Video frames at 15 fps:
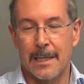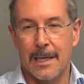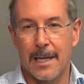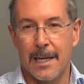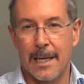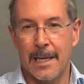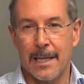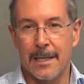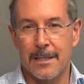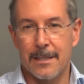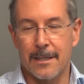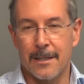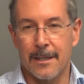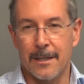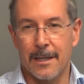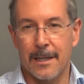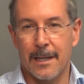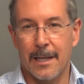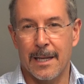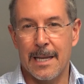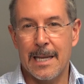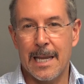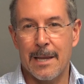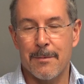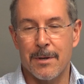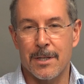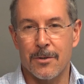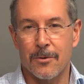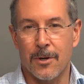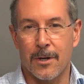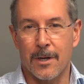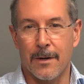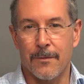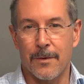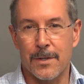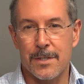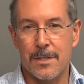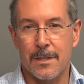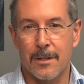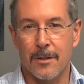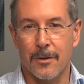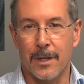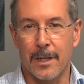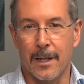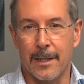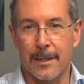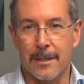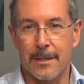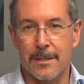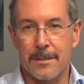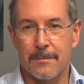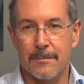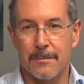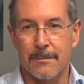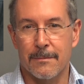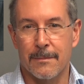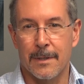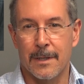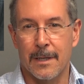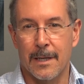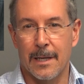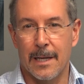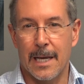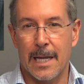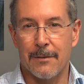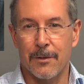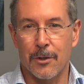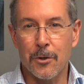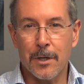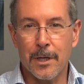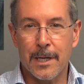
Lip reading: And he came into our office looking like this. And if you look